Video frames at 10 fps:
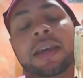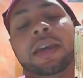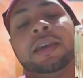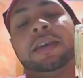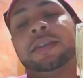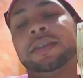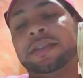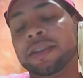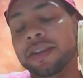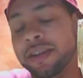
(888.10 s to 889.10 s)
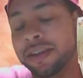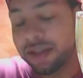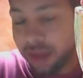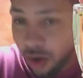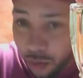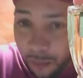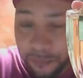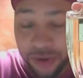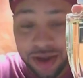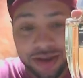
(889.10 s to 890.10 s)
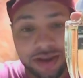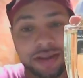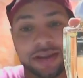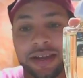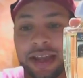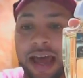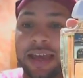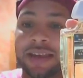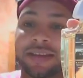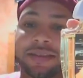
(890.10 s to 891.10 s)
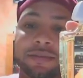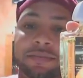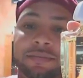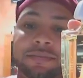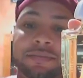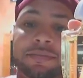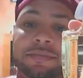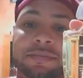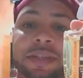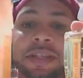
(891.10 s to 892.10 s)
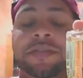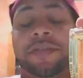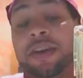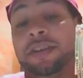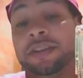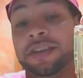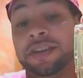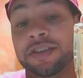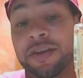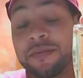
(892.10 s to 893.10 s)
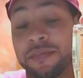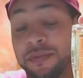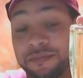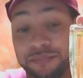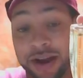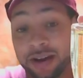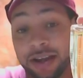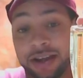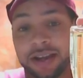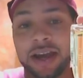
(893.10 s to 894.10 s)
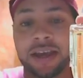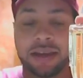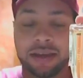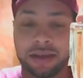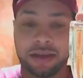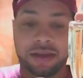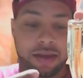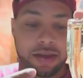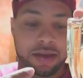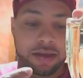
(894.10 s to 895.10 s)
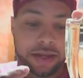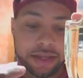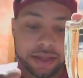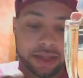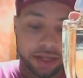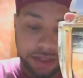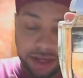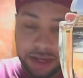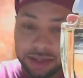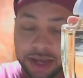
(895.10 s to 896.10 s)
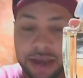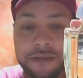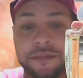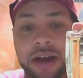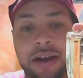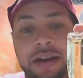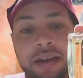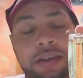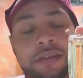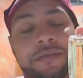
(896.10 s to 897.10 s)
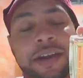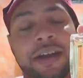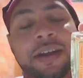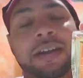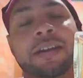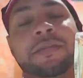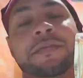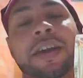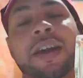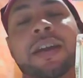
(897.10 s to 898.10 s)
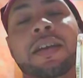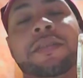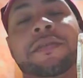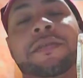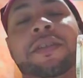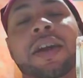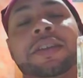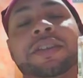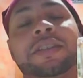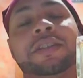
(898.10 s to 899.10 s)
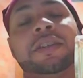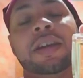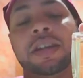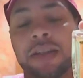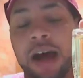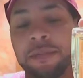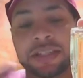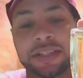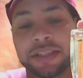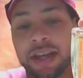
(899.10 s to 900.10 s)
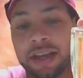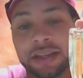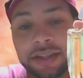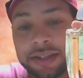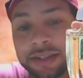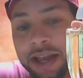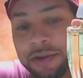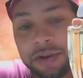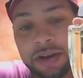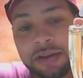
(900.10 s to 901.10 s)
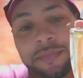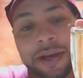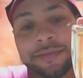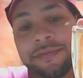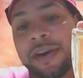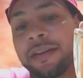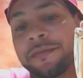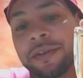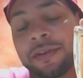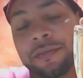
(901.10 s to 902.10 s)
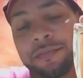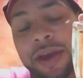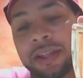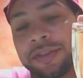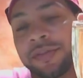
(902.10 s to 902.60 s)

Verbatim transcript: is dope like this fragrance is dope. Period. Like this is a very, very, very fresh. I'm gonna just say this is like one of the best vetiver based